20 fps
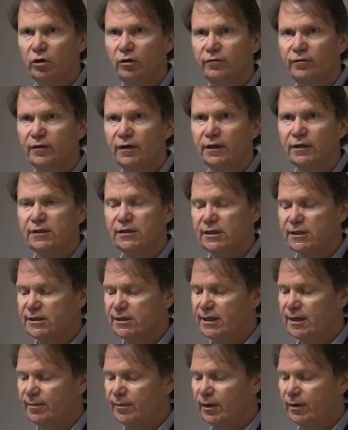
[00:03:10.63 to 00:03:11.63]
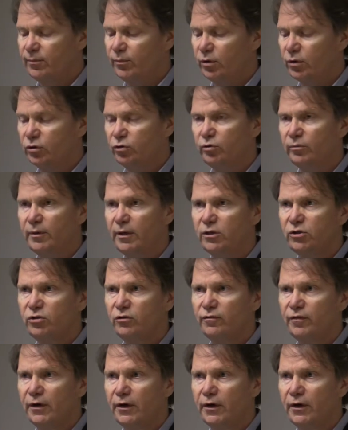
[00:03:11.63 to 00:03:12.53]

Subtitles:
of a systemic perturbation